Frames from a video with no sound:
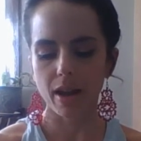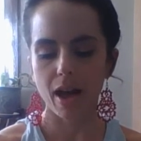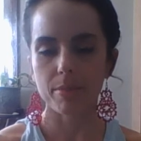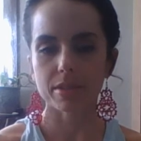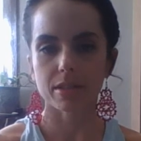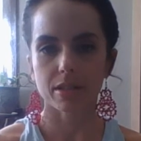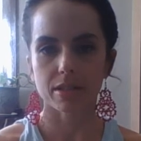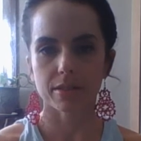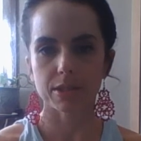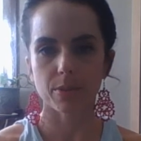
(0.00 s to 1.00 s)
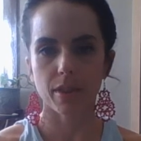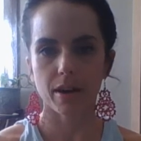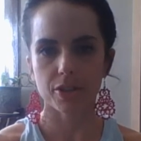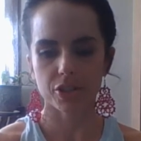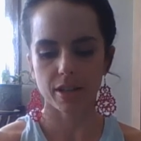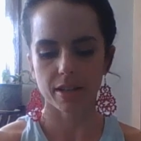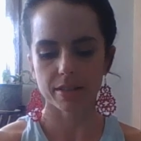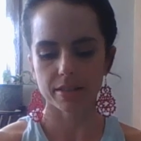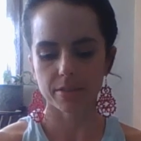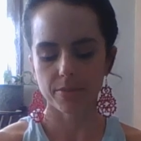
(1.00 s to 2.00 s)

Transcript: obstacles with harshness.